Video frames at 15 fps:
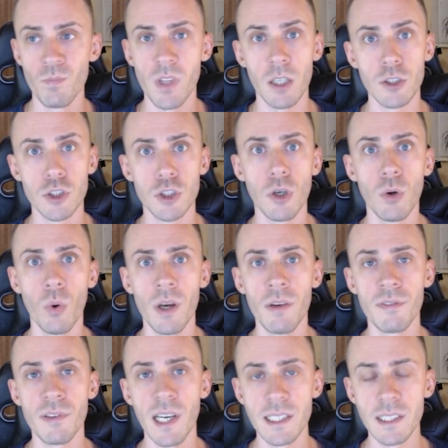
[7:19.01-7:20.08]
And so
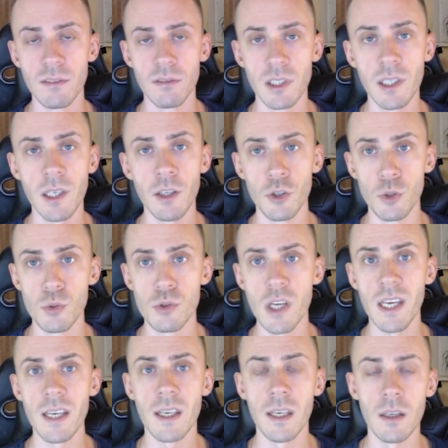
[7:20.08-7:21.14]
effectively you
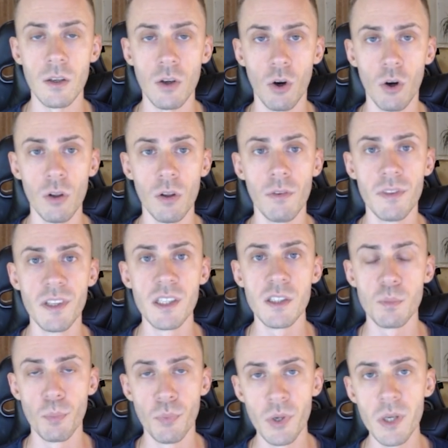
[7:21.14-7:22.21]
take in all of these
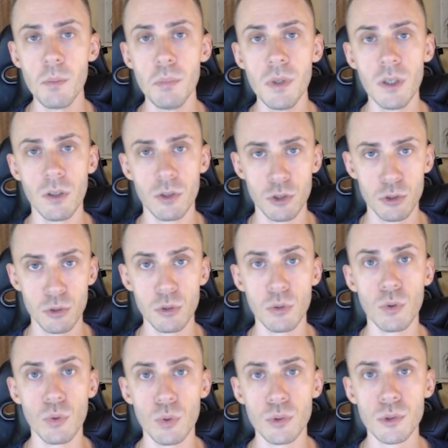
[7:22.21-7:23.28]
pre-built
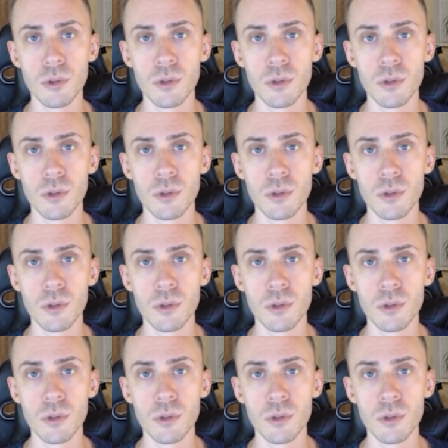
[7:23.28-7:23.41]
tools,